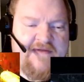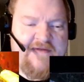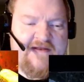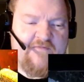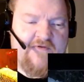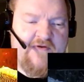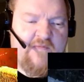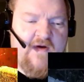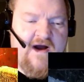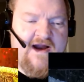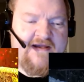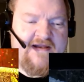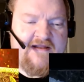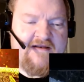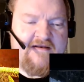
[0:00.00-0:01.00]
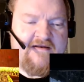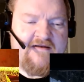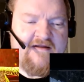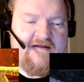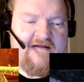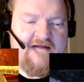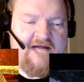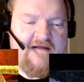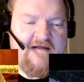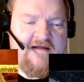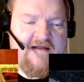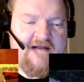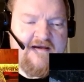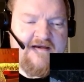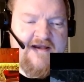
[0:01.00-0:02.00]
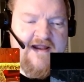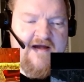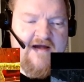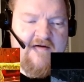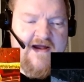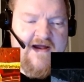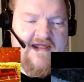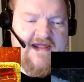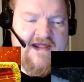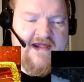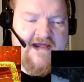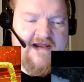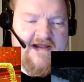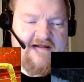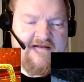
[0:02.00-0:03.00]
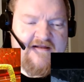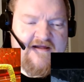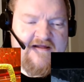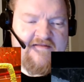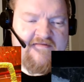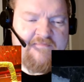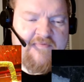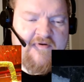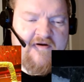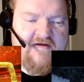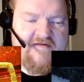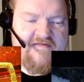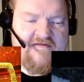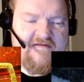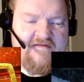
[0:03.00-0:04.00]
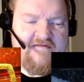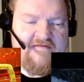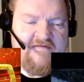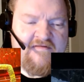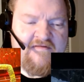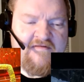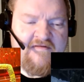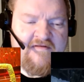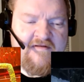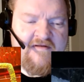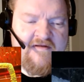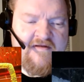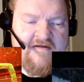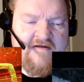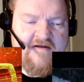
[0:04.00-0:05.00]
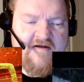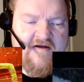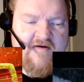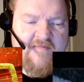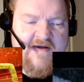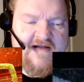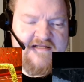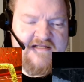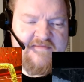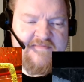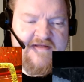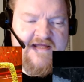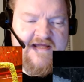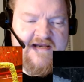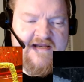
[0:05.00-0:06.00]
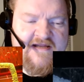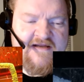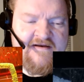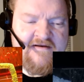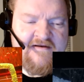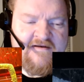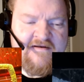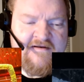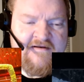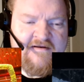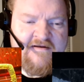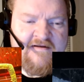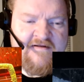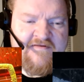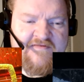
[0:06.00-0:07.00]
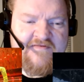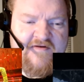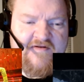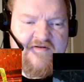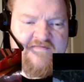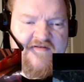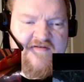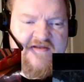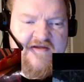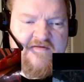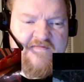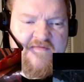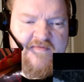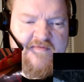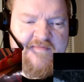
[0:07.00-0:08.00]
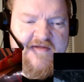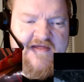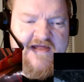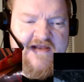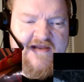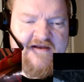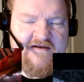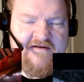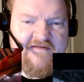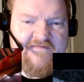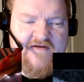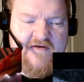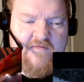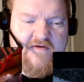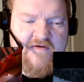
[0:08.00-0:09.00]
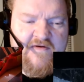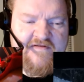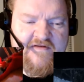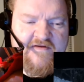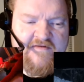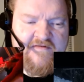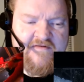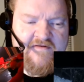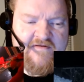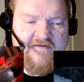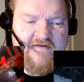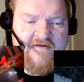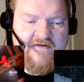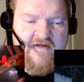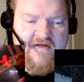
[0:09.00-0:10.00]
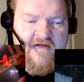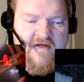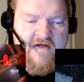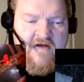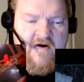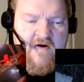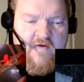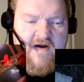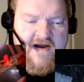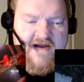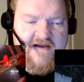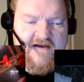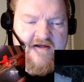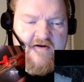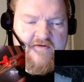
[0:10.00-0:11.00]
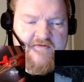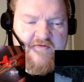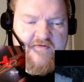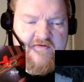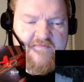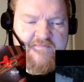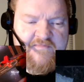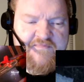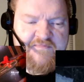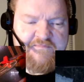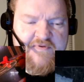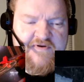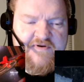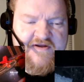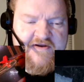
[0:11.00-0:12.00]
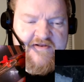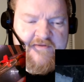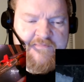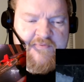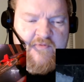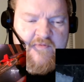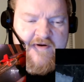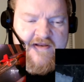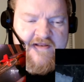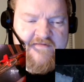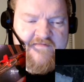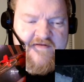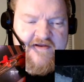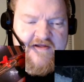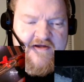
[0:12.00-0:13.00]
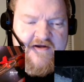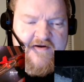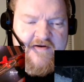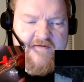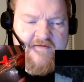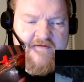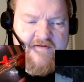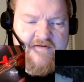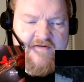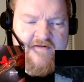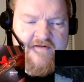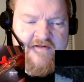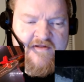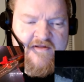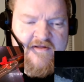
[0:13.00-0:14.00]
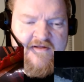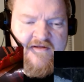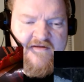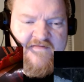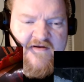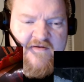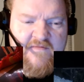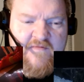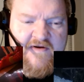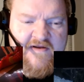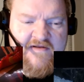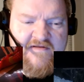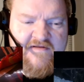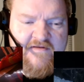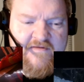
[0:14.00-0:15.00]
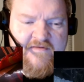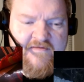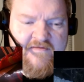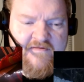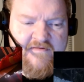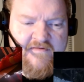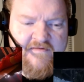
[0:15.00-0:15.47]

it and rewind it. Now I can. I can I can pause it, go back to the beginning, start the video from the beginning if I want to. Or I can go to a particular point in the video if I wanted to.